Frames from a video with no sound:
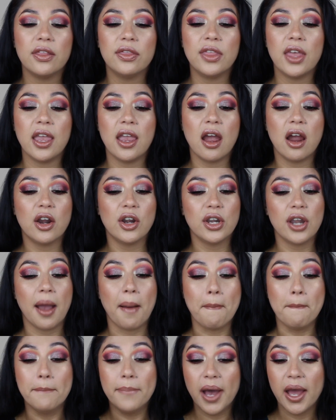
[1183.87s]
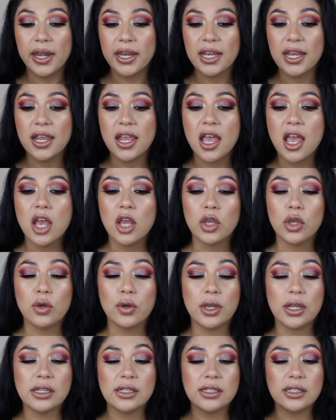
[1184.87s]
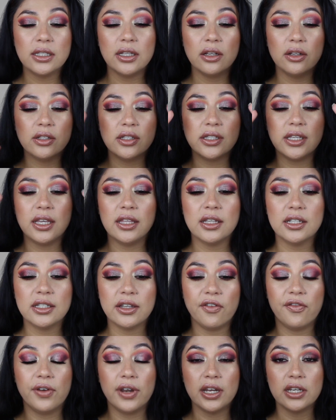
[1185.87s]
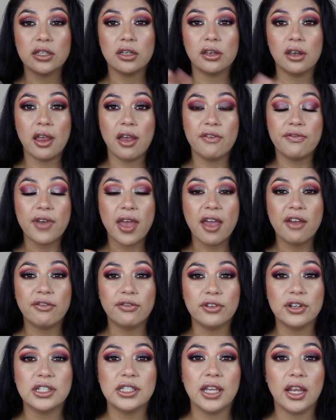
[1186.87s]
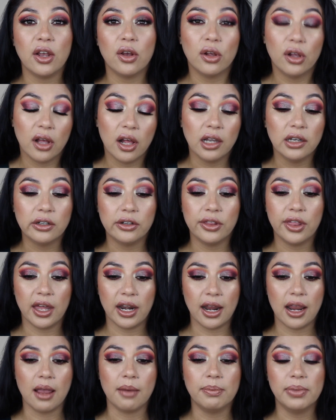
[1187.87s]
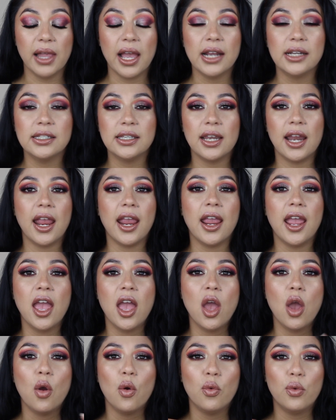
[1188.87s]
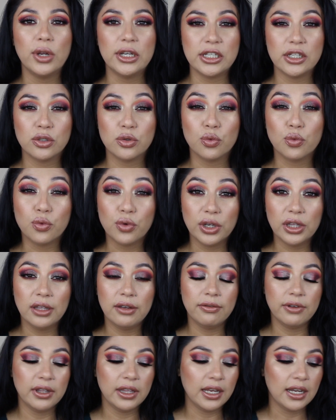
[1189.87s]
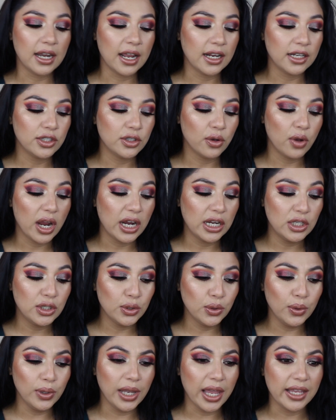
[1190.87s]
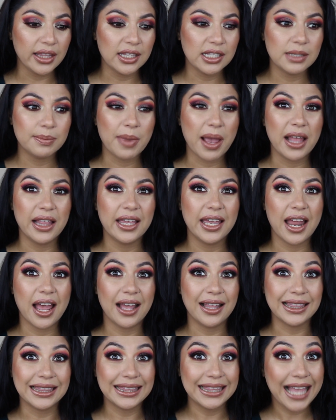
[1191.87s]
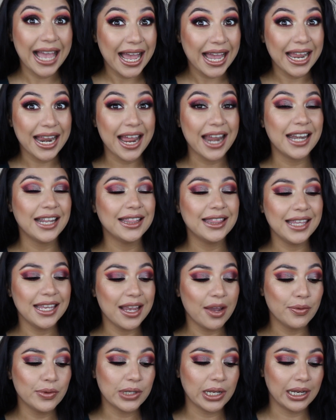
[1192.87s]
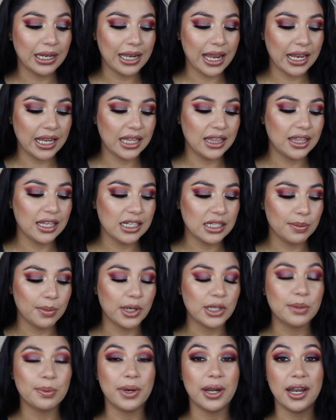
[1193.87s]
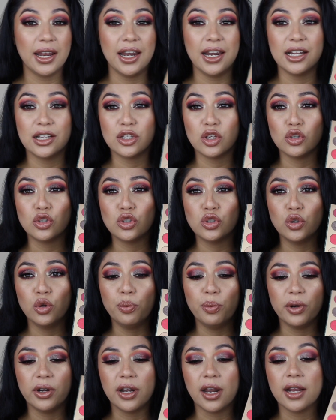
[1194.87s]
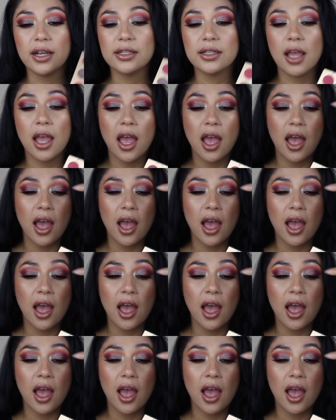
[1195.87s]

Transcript: They are not muddy. You can still see the definition of every single color that I applied today, which is really, really nice. So I do like this palette a lot. I didn't think I was gonna like it this much, but it is super nice.